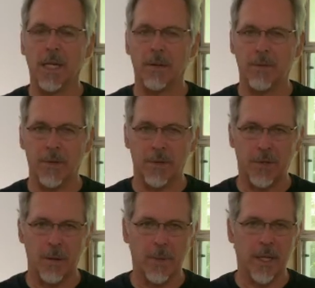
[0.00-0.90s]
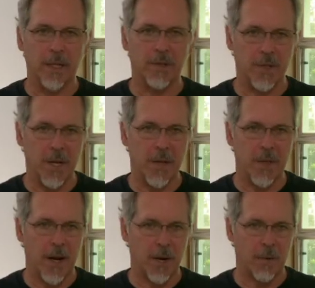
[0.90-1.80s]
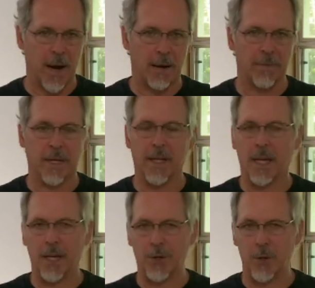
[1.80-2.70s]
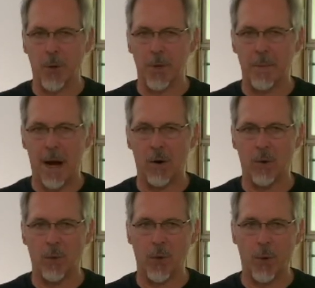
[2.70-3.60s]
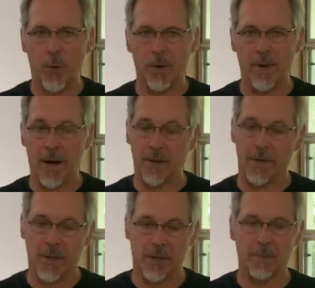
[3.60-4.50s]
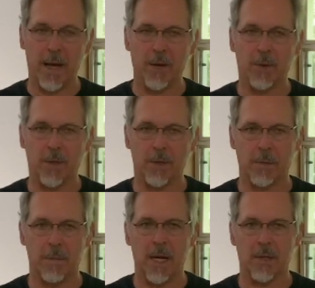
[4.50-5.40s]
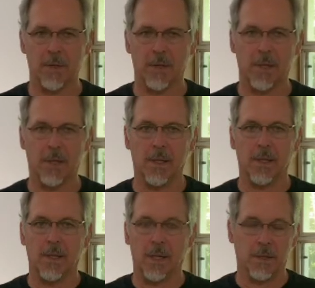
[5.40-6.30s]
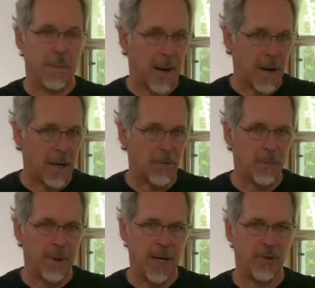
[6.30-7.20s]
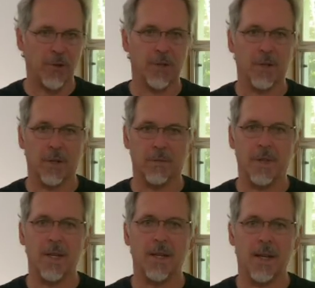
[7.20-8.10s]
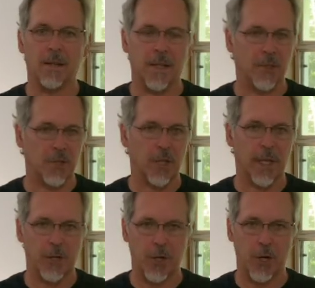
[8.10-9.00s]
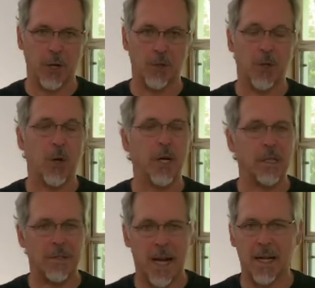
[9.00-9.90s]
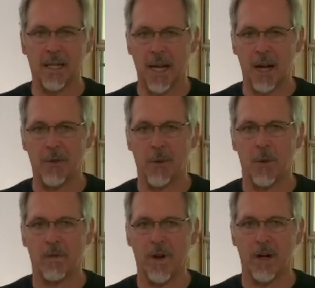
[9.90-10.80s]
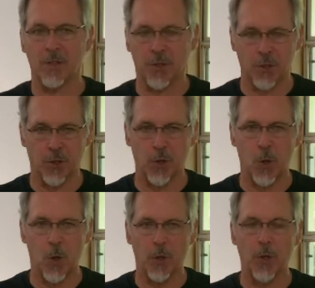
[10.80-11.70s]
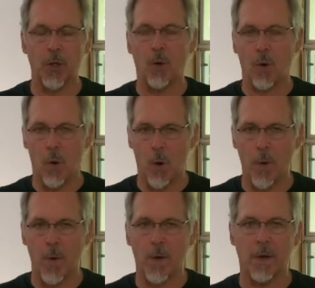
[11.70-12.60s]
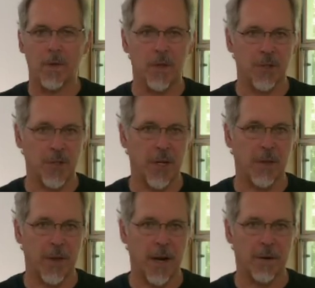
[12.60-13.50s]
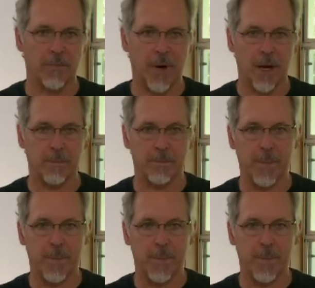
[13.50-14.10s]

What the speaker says: If you're assembling a Zenith aircraft and you're going to power it with a Corvair, this manual is a must. It's about 100 pages of detailed installation notes on exactly how the Corvair is installed on the Zenith airframe.